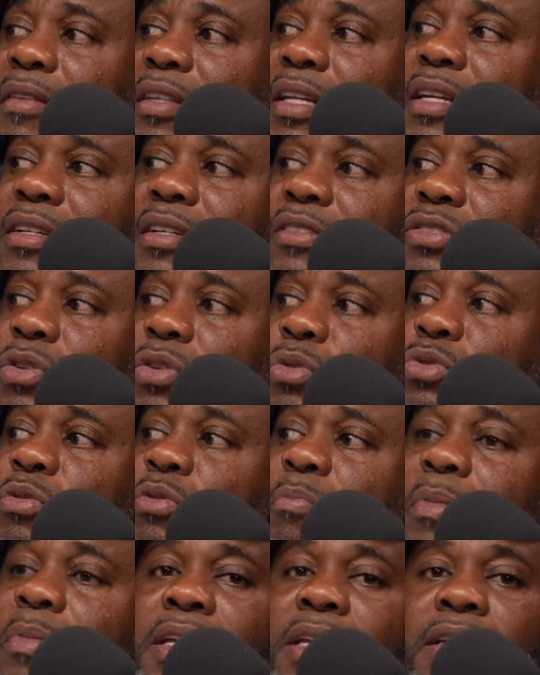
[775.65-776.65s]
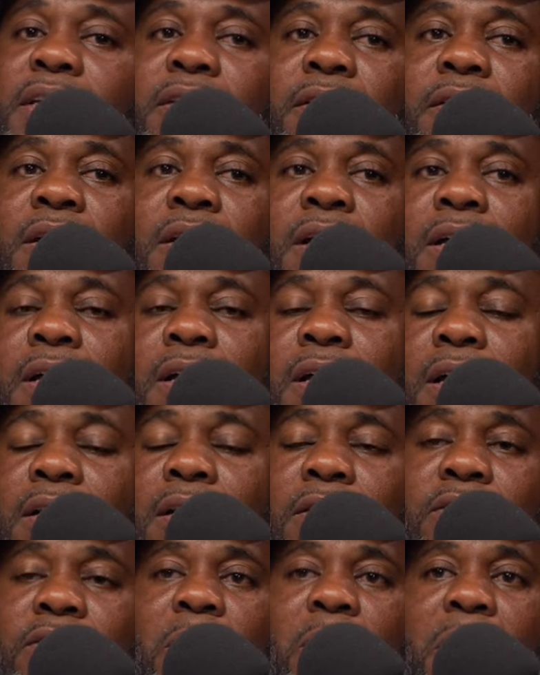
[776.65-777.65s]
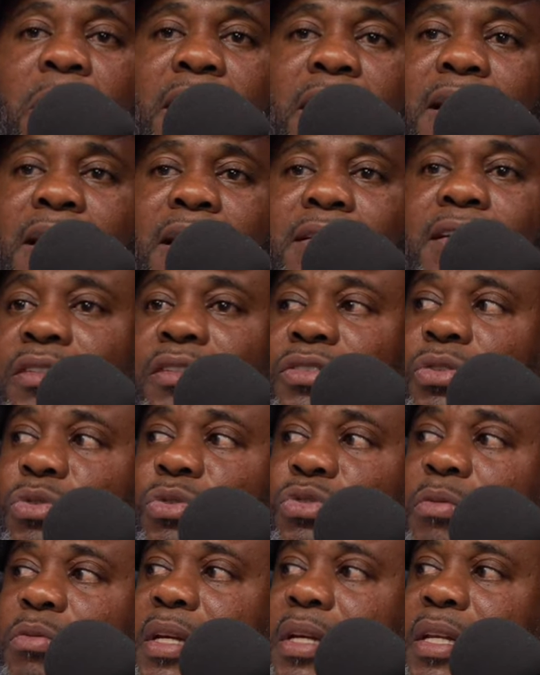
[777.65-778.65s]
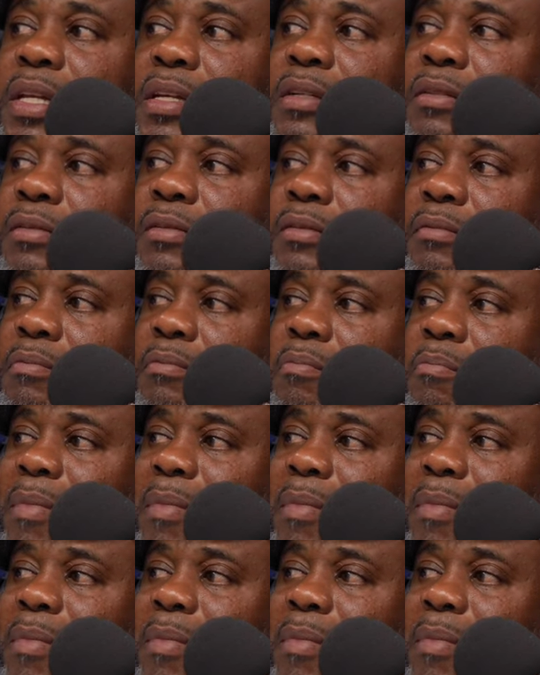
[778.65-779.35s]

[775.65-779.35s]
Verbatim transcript: have to get a social media, somebody that does social media